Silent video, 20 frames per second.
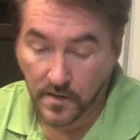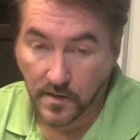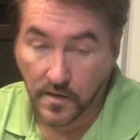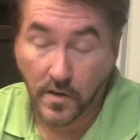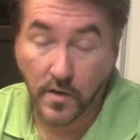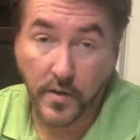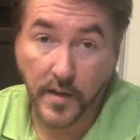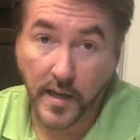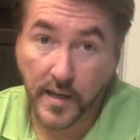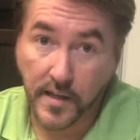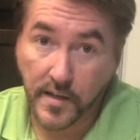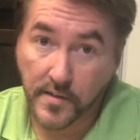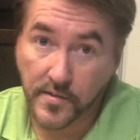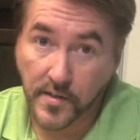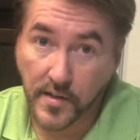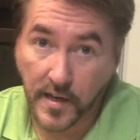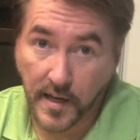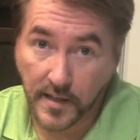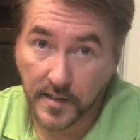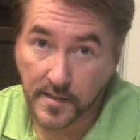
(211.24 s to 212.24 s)
Okay, it is
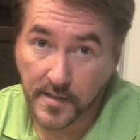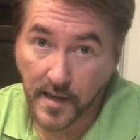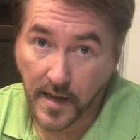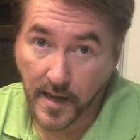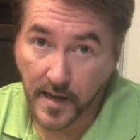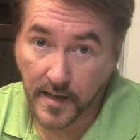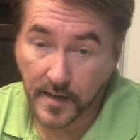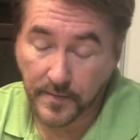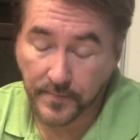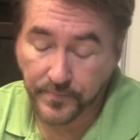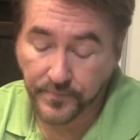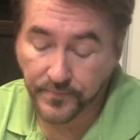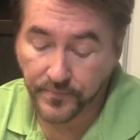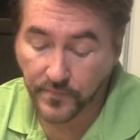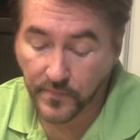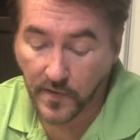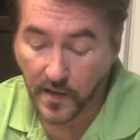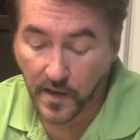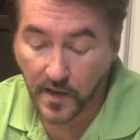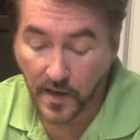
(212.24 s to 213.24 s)
the next day,
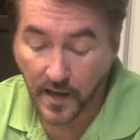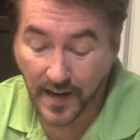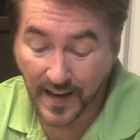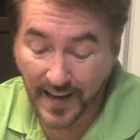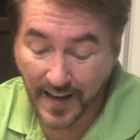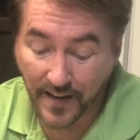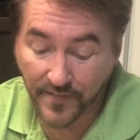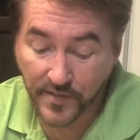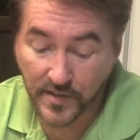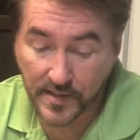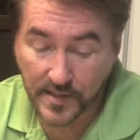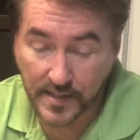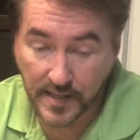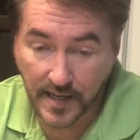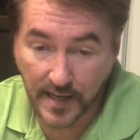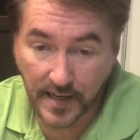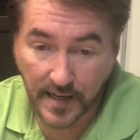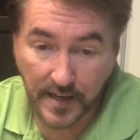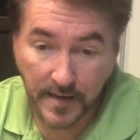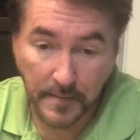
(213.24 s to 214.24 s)
and I have to
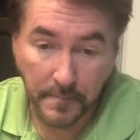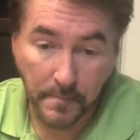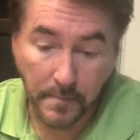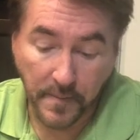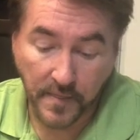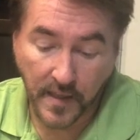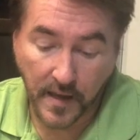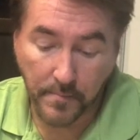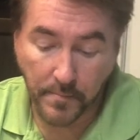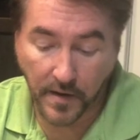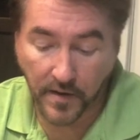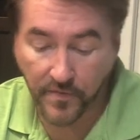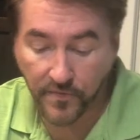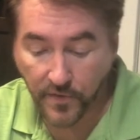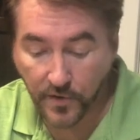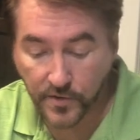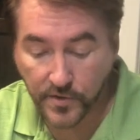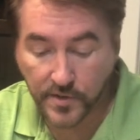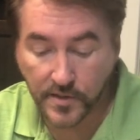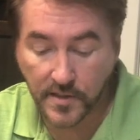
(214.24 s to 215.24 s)
say that my
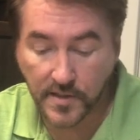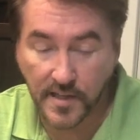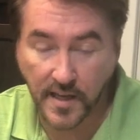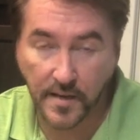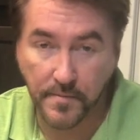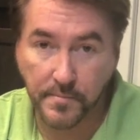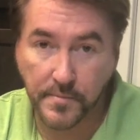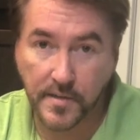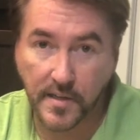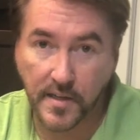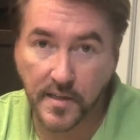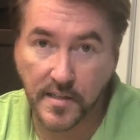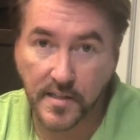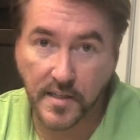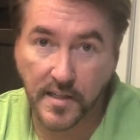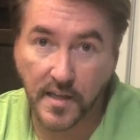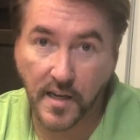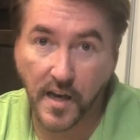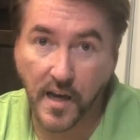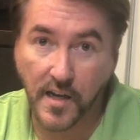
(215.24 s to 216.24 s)
first attempt at
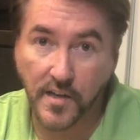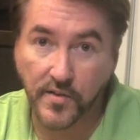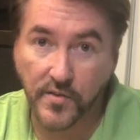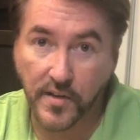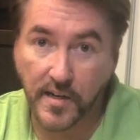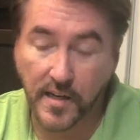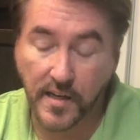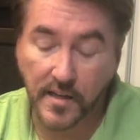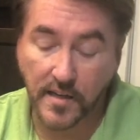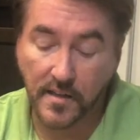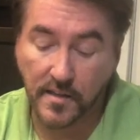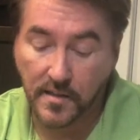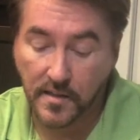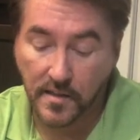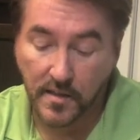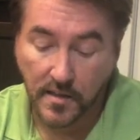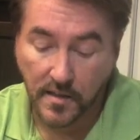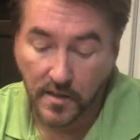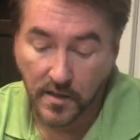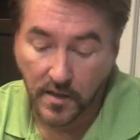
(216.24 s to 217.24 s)
dehydrating
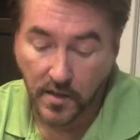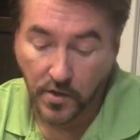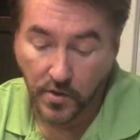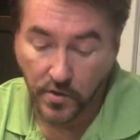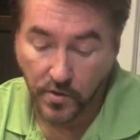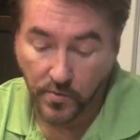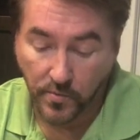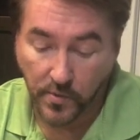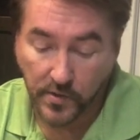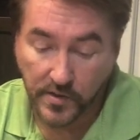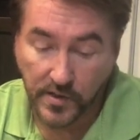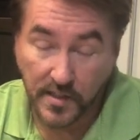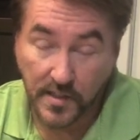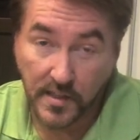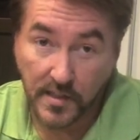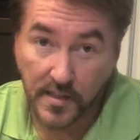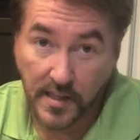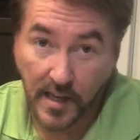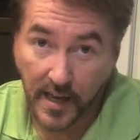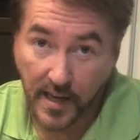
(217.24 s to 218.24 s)
was a
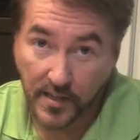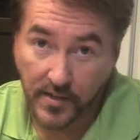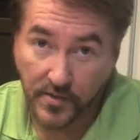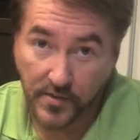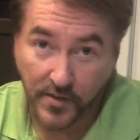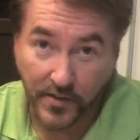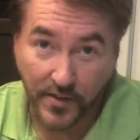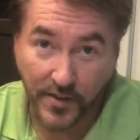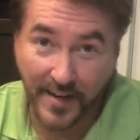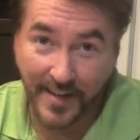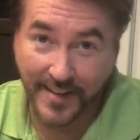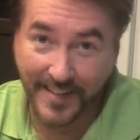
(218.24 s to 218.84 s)
disaster.